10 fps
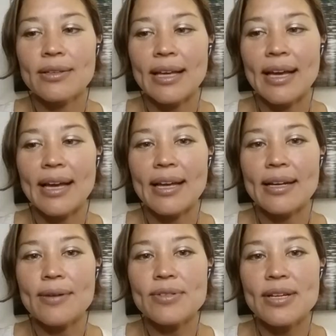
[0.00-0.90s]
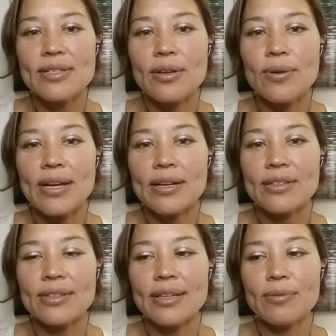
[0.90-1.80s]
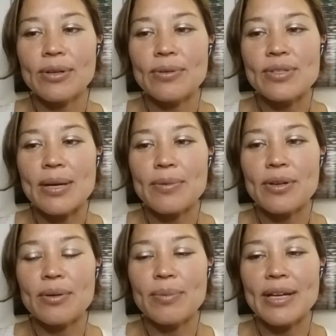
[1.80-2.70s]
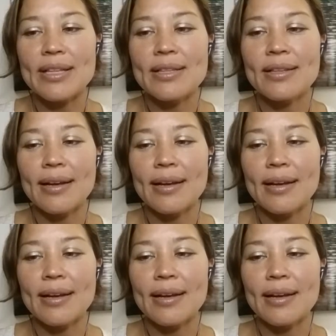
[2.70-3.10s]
And I was actually quite hungry when it was time to go to bed.